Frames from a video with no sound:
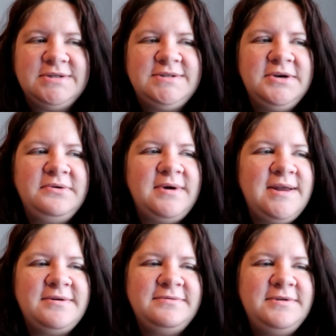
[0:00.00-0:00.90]
So I
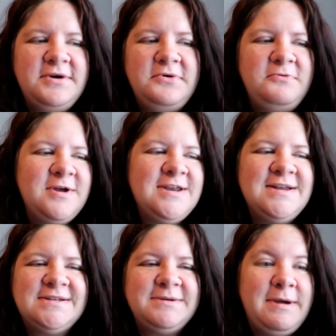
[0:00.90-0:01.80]
don't know what it
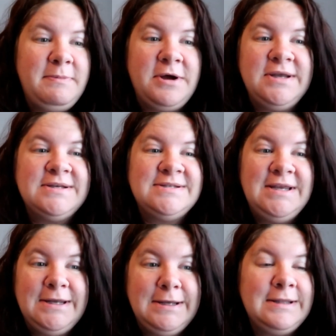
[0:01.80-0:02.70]
is that my body is
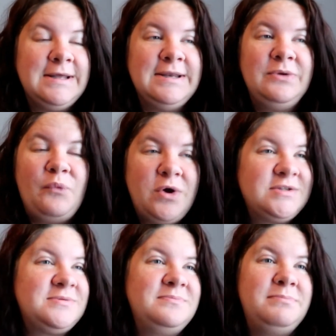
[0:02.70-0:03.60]
needing that
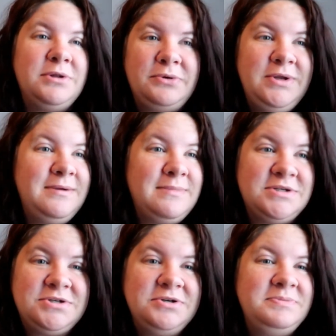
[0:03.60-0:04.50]
wants bologna and
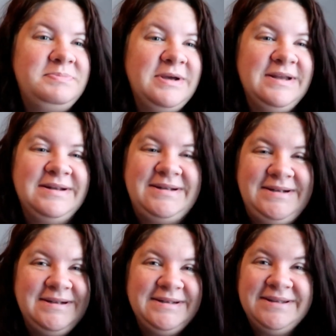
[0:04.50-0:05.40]
mustard, but
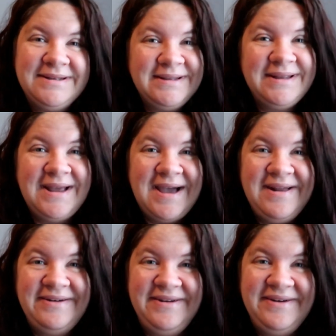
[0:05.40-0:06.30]
I
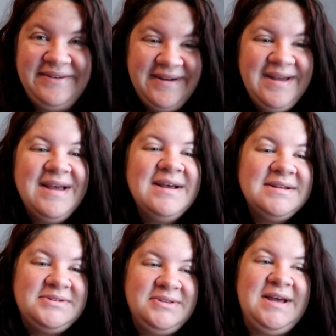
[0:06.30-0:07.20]
don't know.
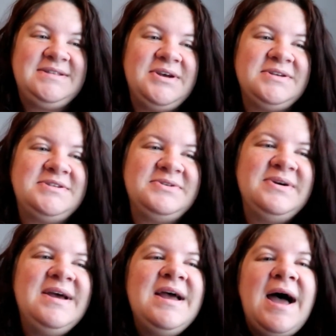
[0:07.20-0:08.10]
So that's also,
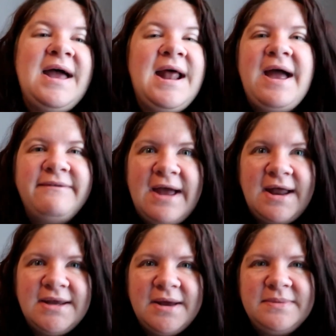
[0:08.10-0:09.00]
and I haven't
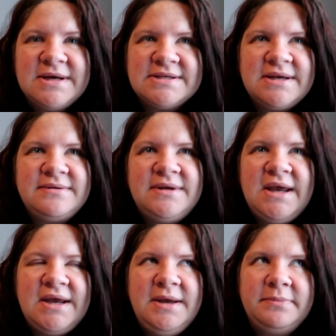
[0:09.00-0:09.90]
had it yet because I
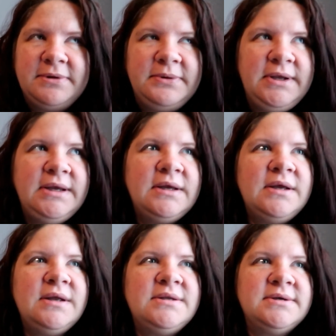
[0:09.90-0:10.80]
can't eat bologna
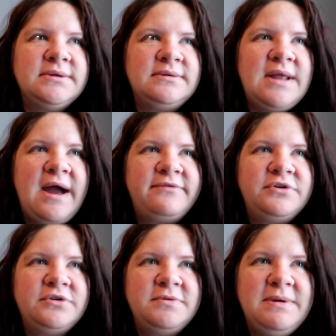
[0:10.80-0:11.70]
until
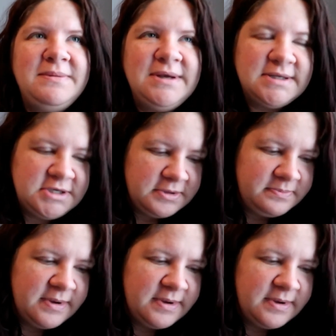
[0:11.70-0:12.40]
after the baby gets here.